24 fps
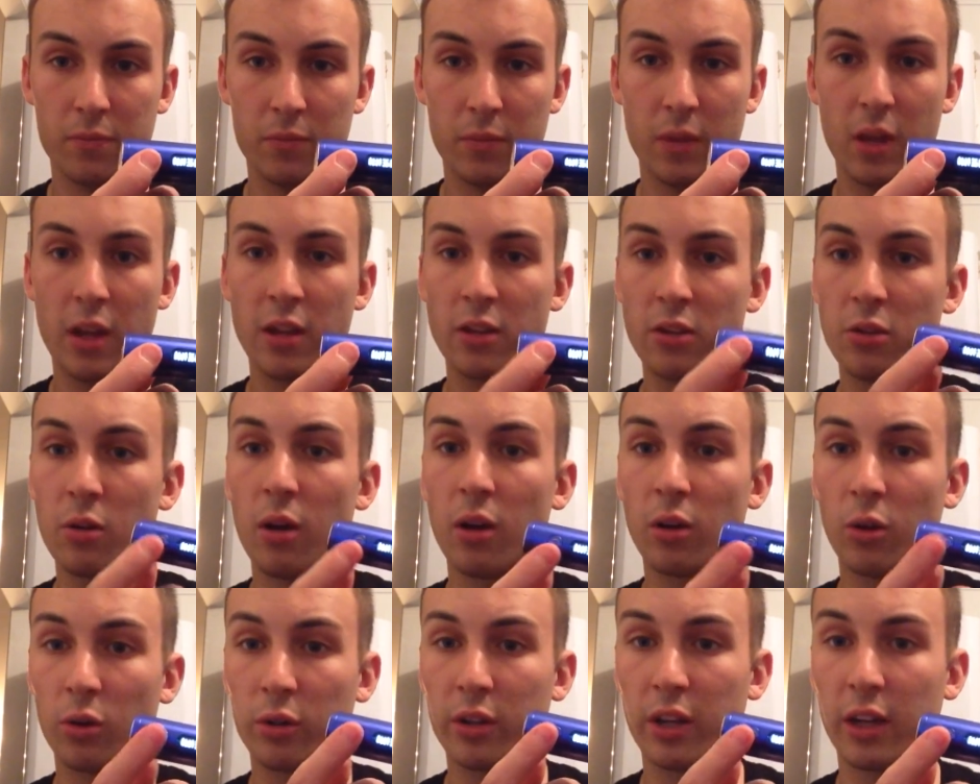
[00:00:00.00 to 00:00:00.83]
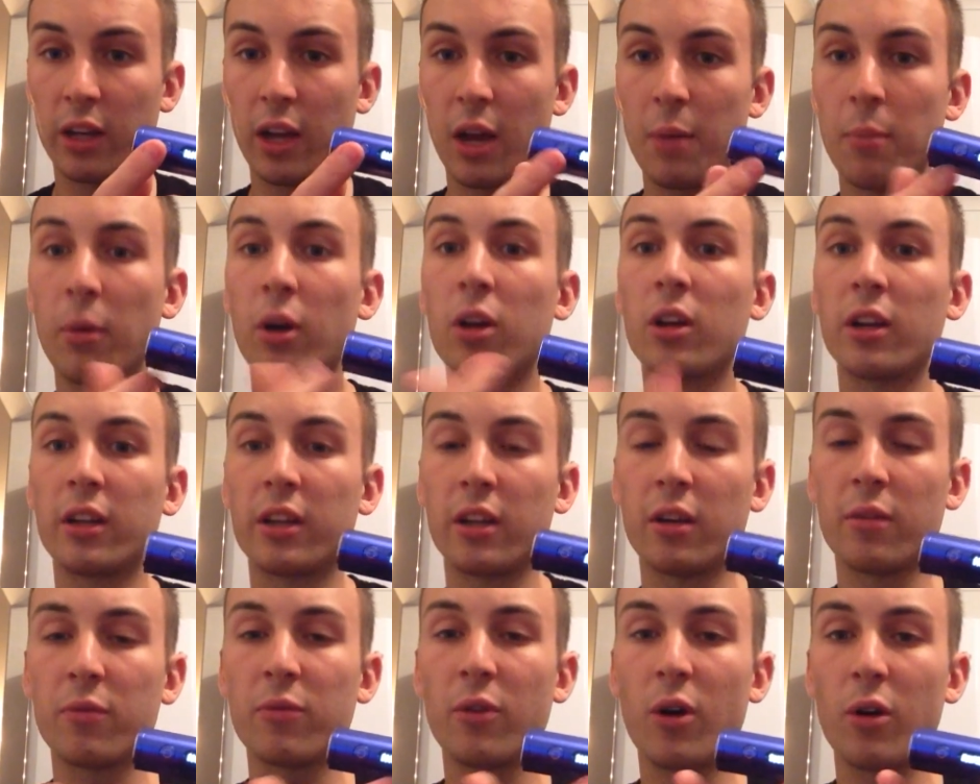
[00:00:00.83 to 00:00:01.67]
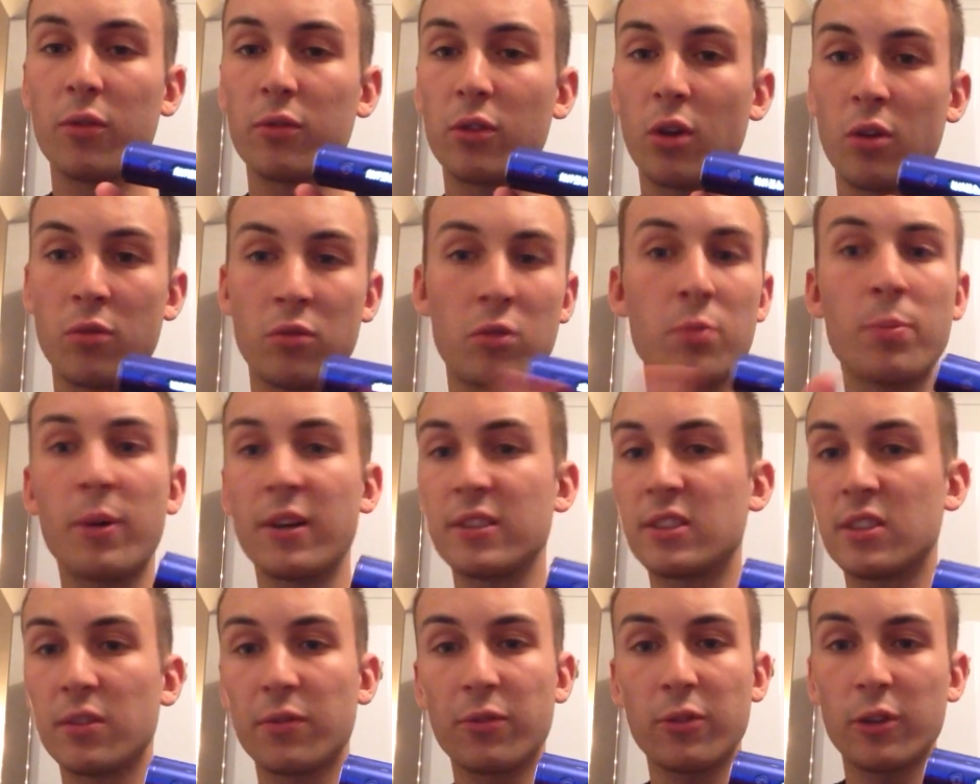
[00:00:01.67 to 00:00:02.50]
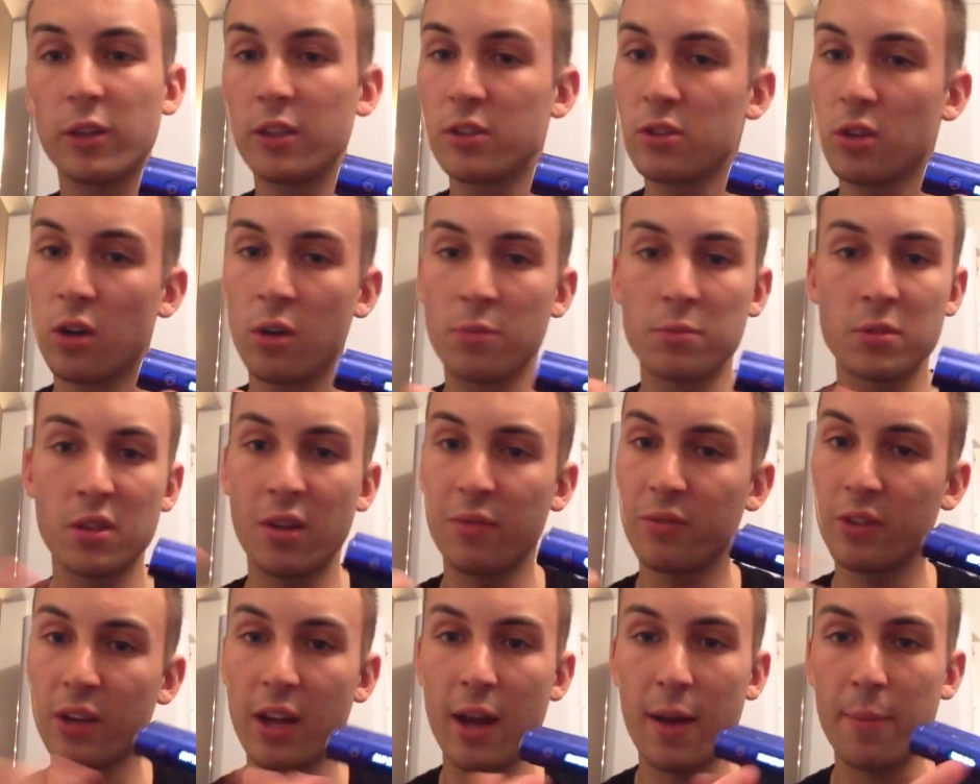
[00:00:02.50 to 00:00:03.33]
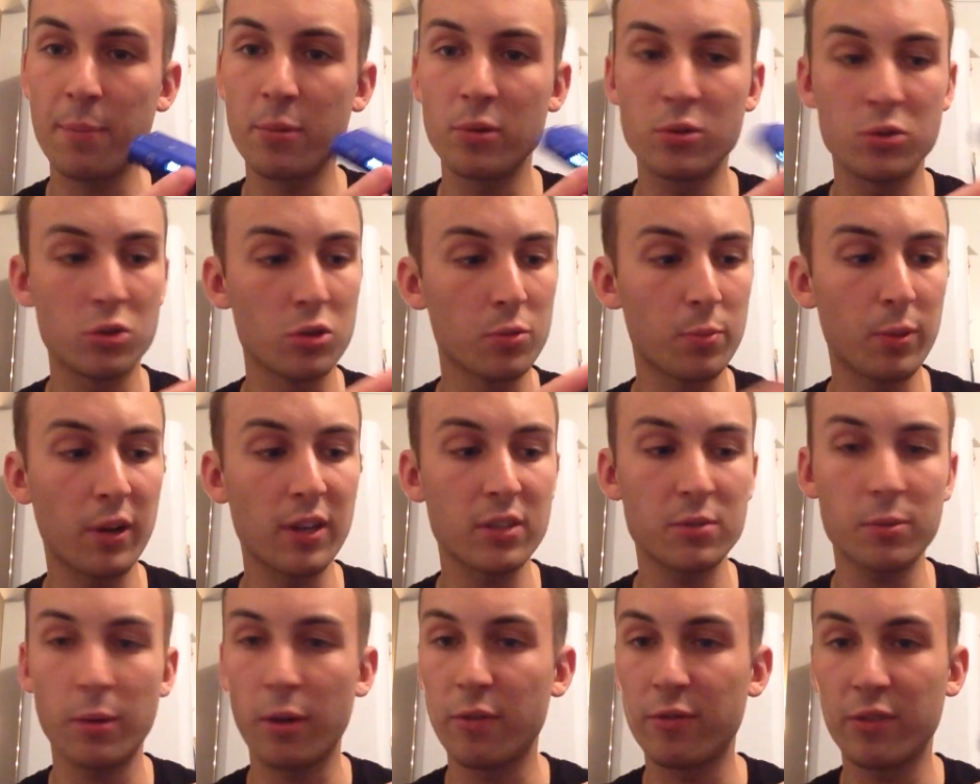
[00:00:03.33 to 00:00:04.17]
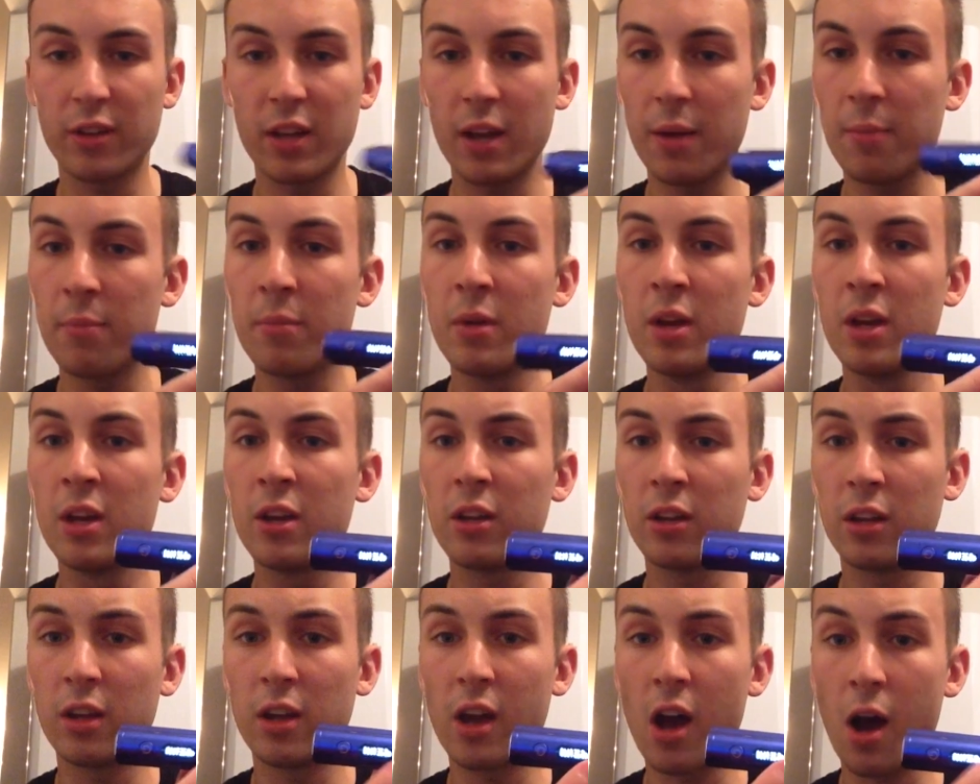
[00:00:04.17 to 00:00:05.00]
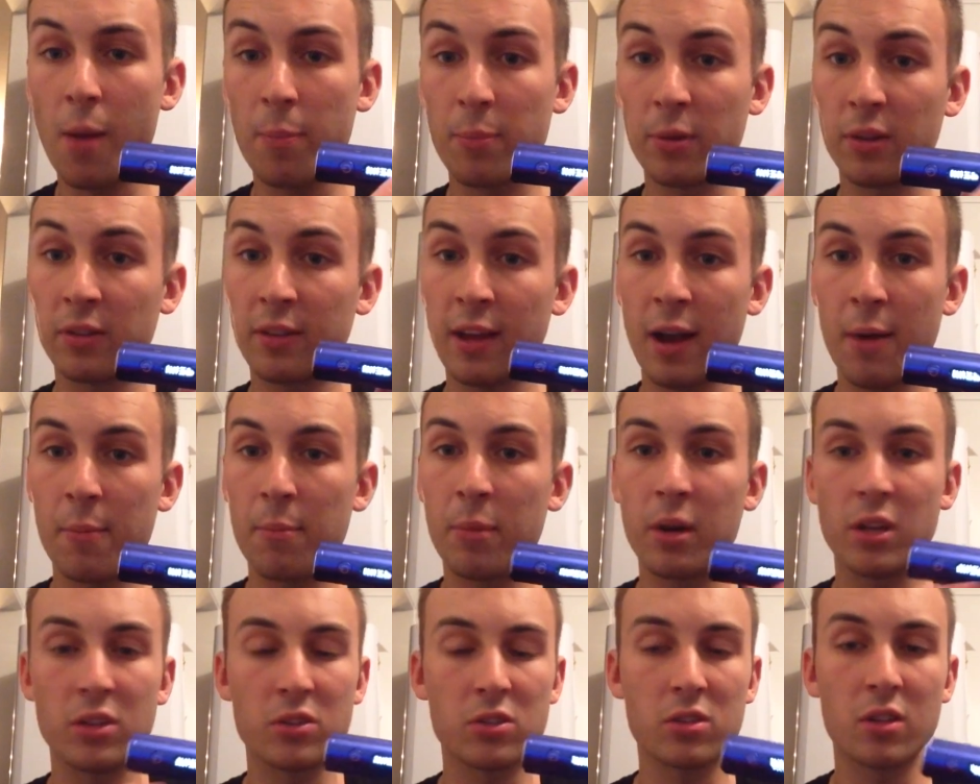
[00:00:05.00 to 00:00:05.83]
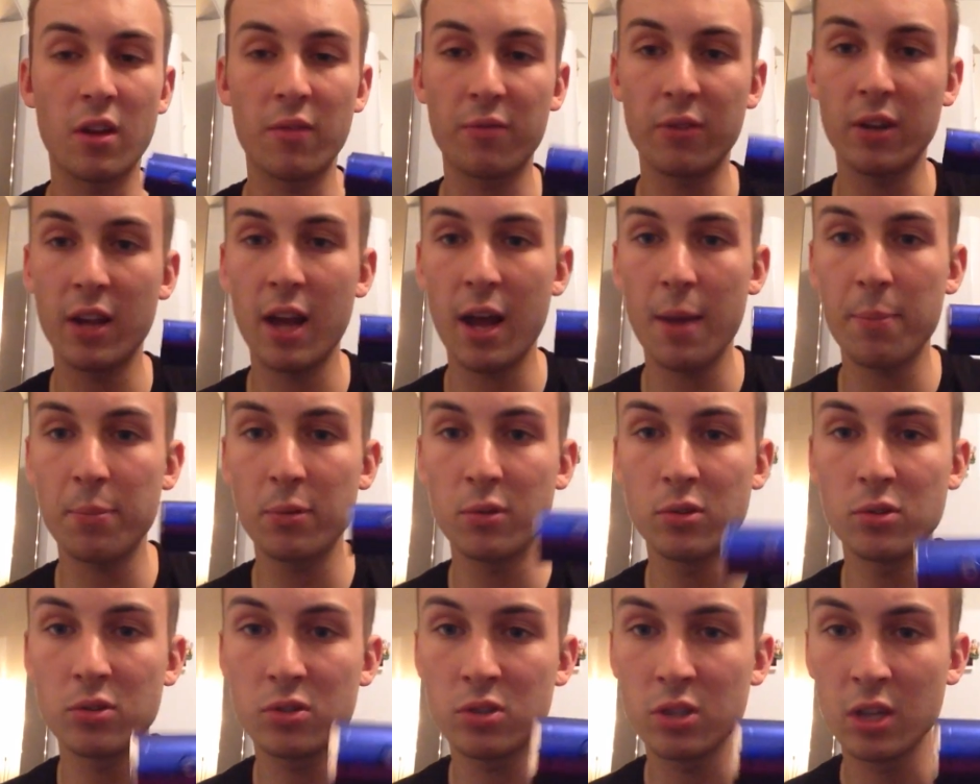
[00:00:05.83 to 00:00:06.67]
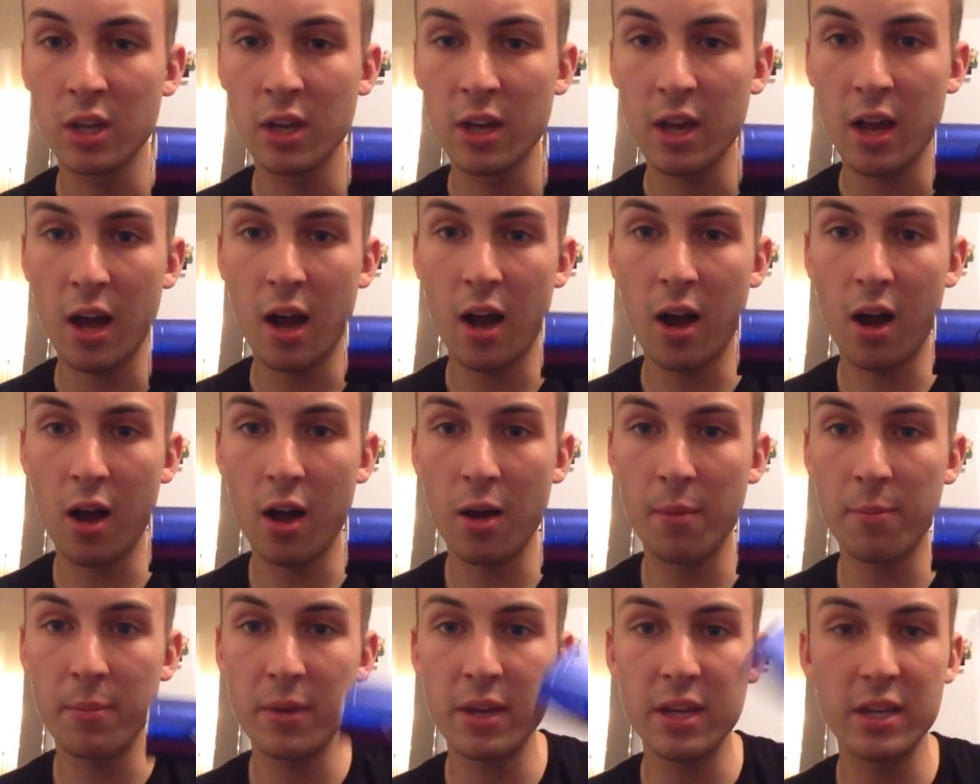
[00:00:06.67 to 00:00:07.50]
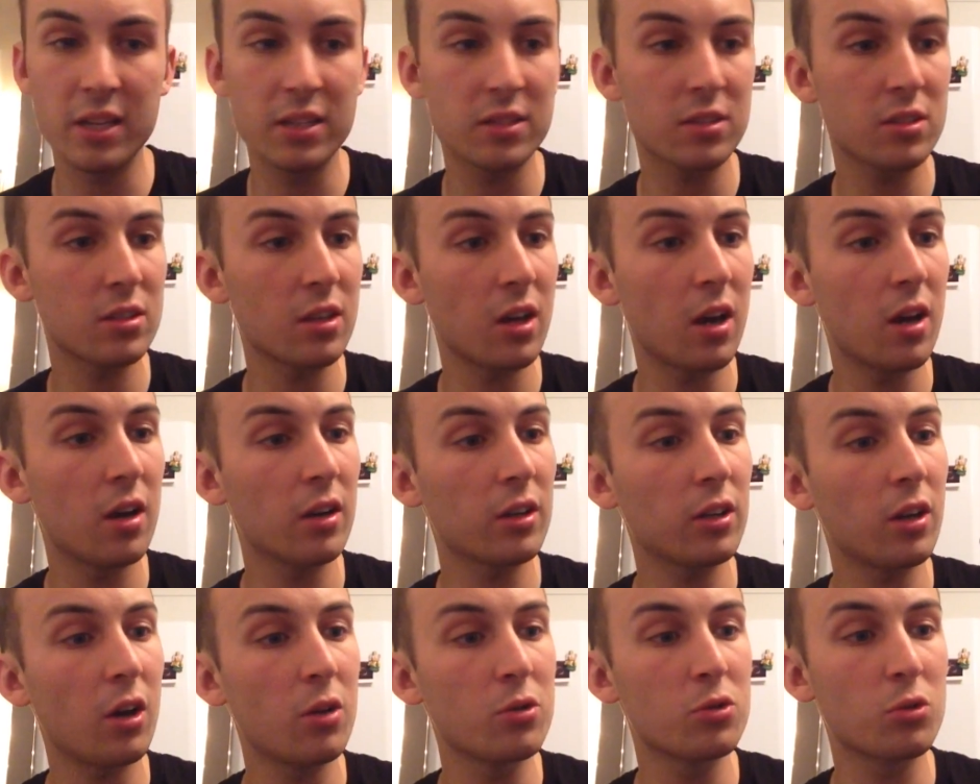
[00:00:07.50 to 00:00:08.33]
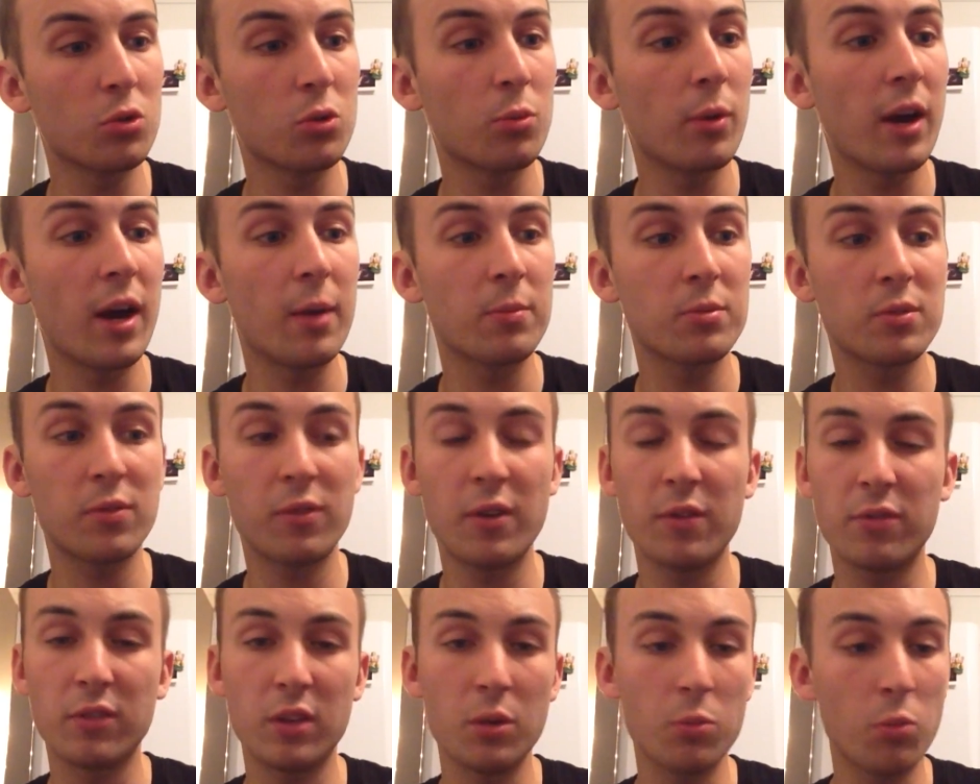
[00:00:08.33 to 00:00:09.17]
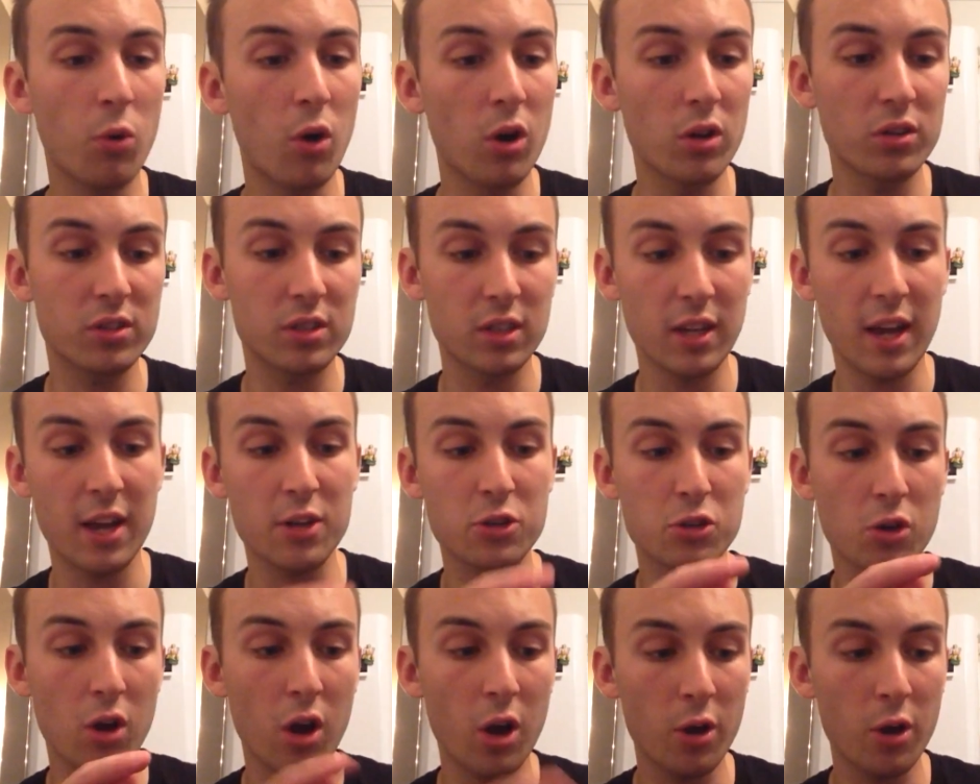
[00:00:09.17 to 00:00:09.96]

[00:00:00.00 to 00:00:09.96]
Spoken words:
and you unlock it again by clicking it 5 times. You press it 3 times, nothing happens. You press both of them, the up and down buttons, nothing happens. It goes all the way up to 50 watts. It has your